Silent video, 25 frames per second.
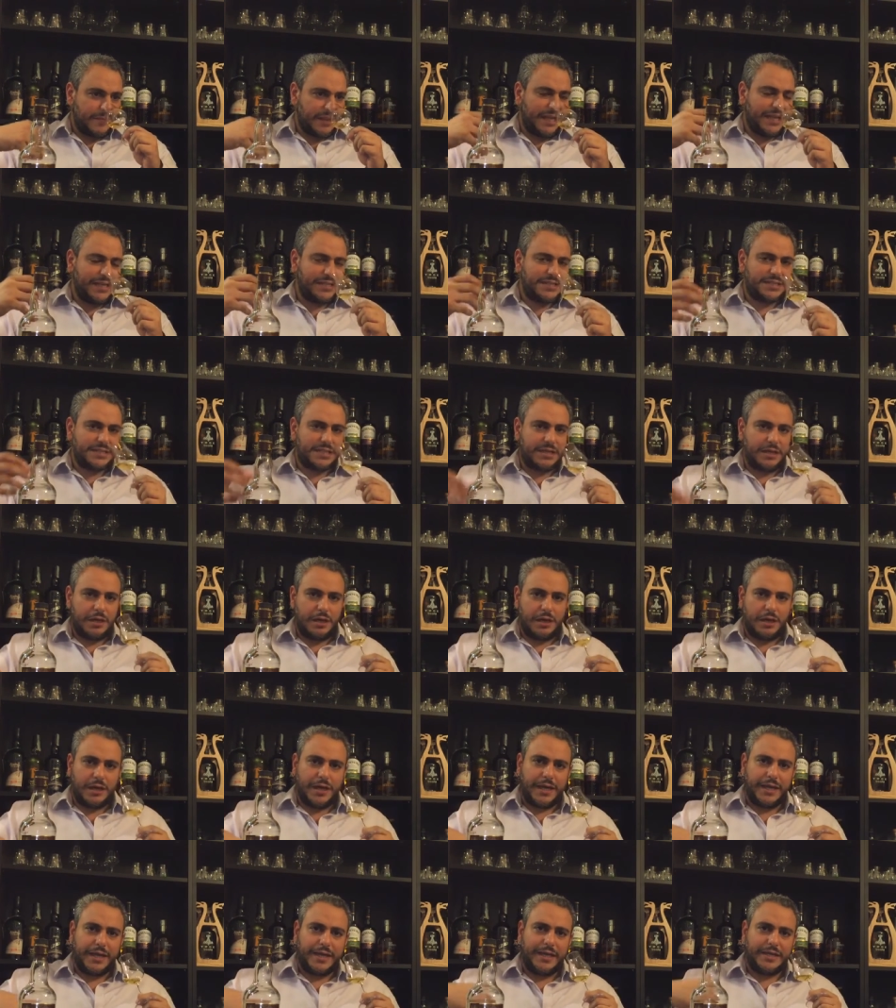It's
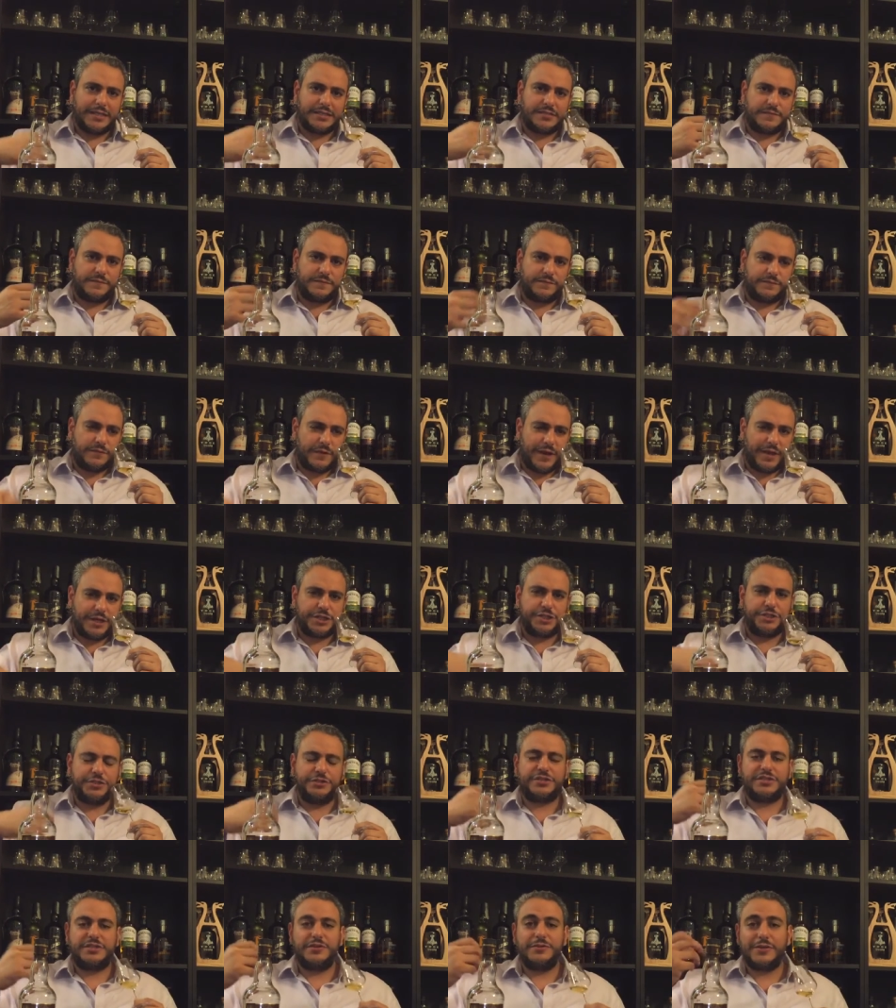light, it's fresh.
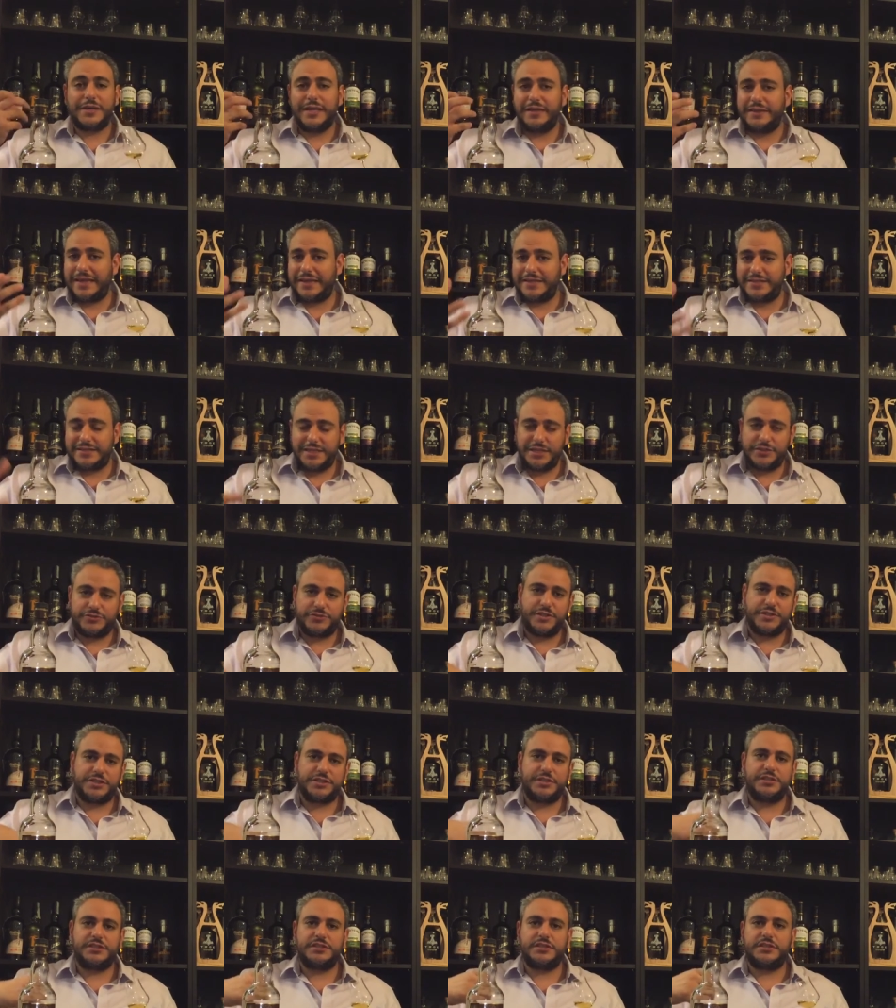You still get that
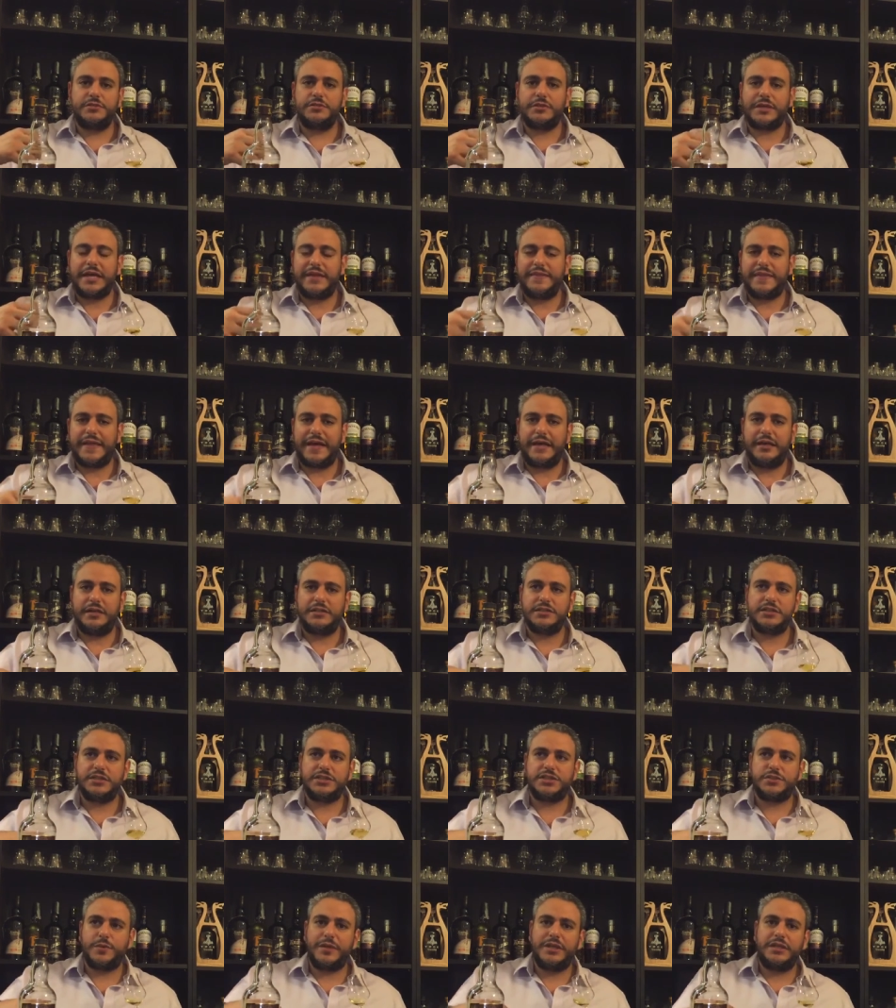citrus, you still get that
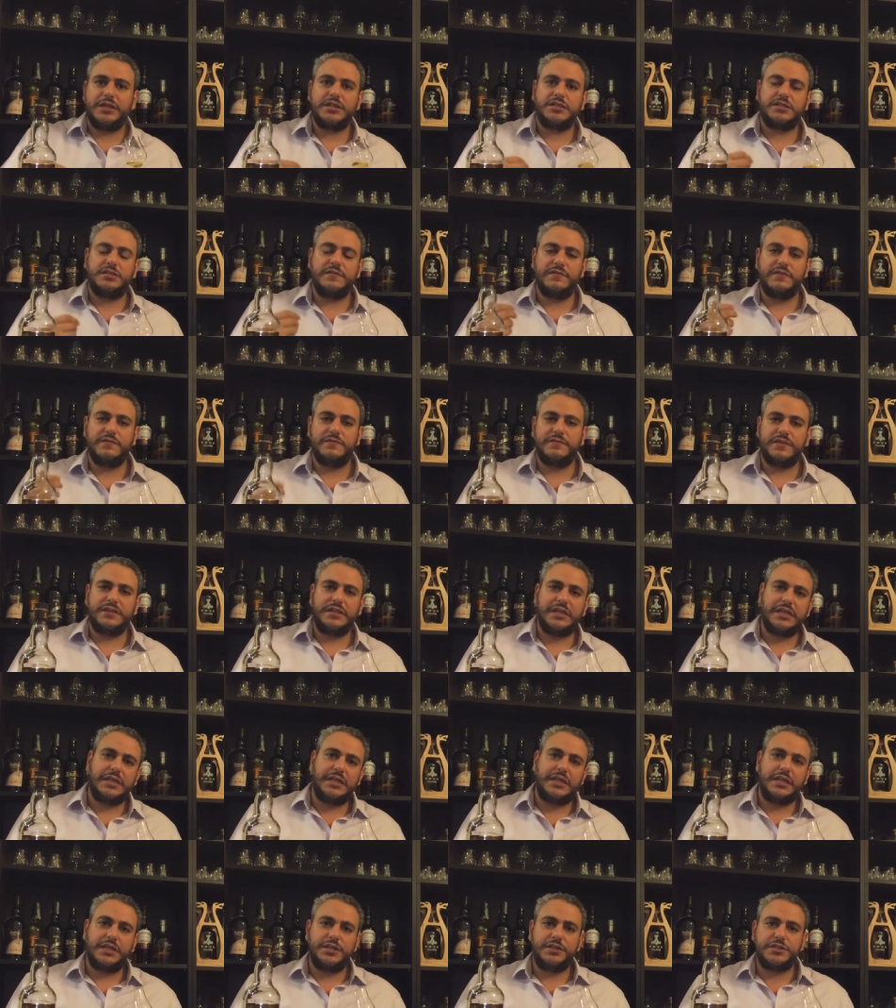sweetness of the
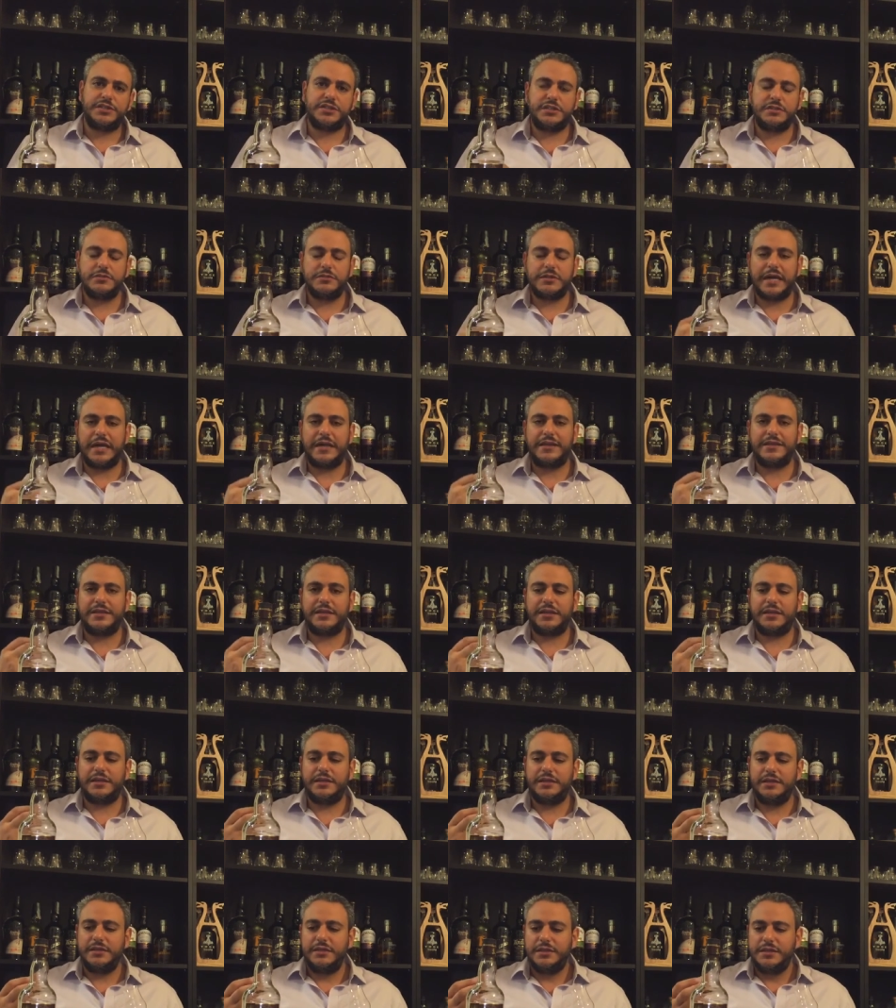vanilla, you still get
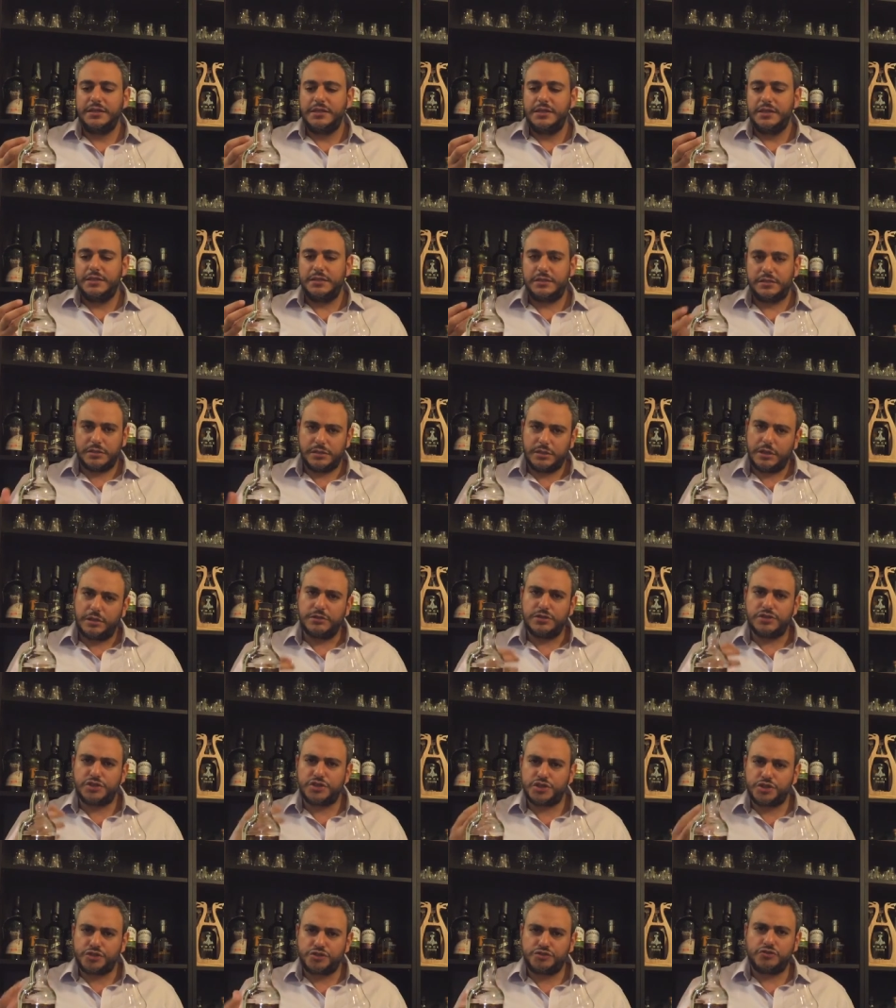the
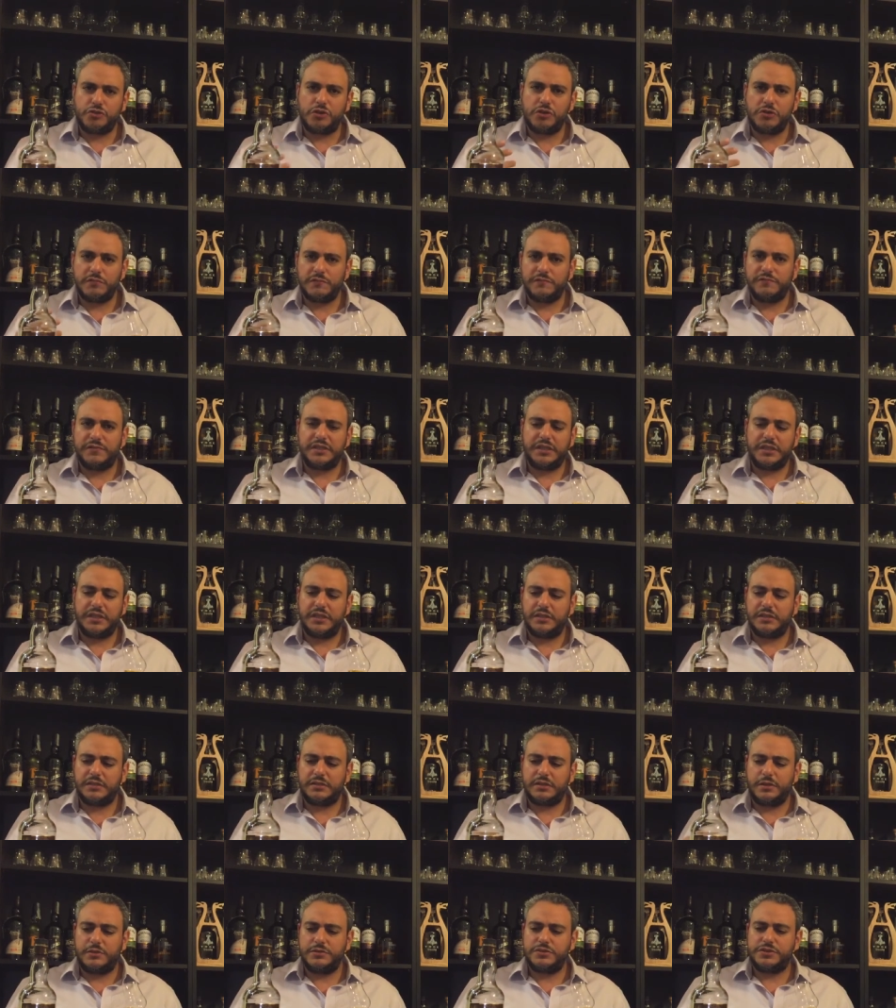strong
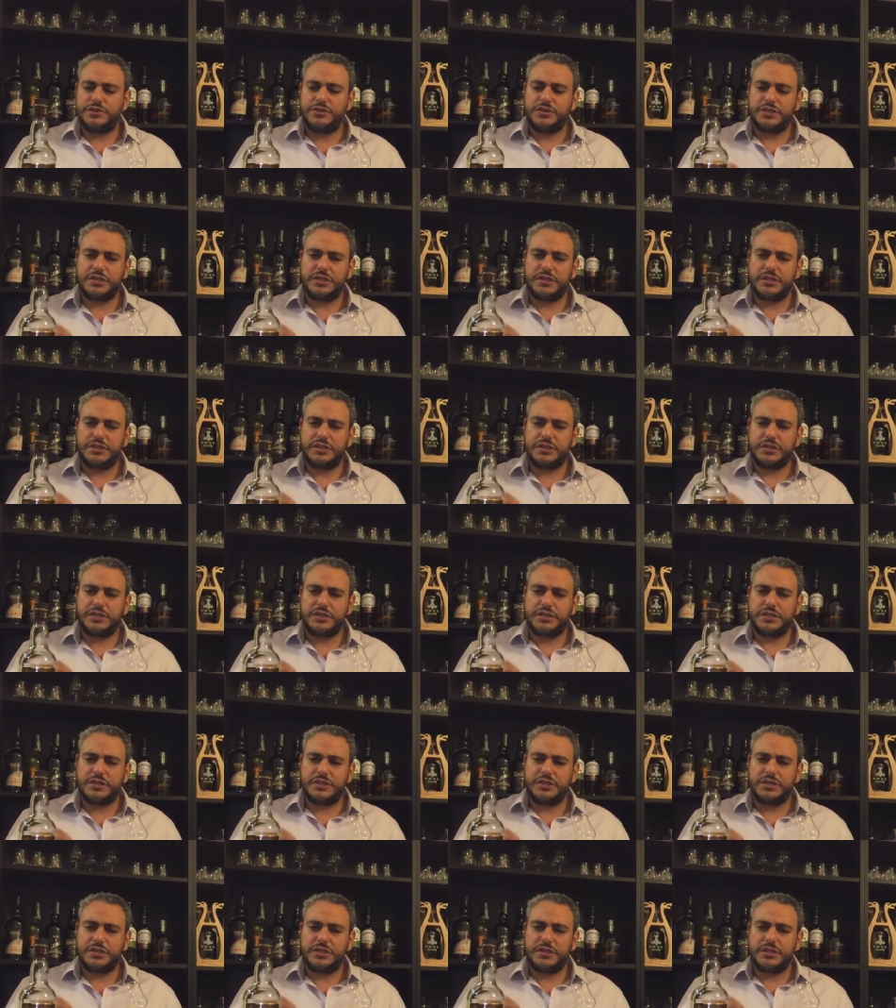vanilla notes.